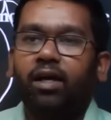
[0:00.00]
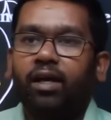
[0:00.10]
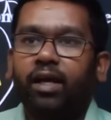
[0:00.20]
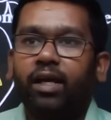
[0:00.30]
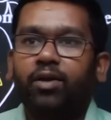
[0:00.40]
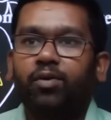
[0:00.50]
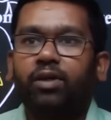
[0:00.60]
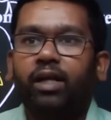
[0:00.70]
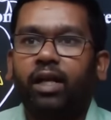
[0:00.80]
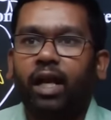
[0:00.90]
led to
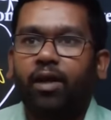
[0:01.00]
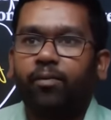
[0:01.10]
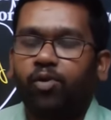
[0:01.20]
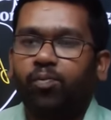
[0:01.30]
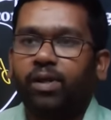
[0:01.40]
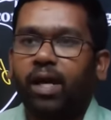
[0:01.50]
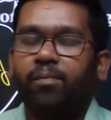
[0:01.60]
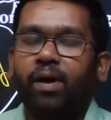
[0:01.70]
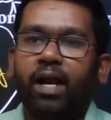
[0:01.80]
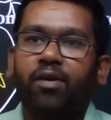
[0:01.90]
the decline of Gupta
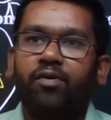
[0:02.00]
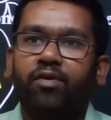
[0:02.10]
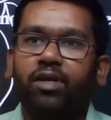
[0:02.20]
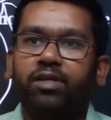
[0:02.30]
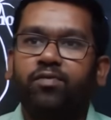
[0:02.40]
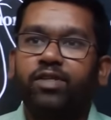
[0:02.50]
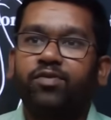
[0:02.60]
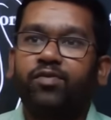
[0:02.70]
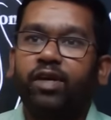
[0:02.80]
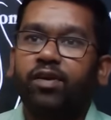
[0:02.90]
Empire, and feudalism
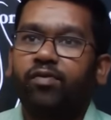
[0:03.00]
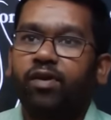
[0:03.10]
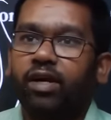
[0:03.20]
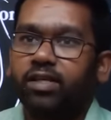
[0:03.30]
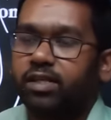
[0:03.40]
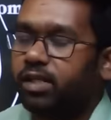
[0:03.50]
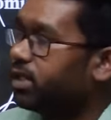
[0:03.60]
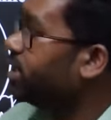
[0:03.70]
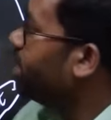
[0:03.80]
was very flourishing,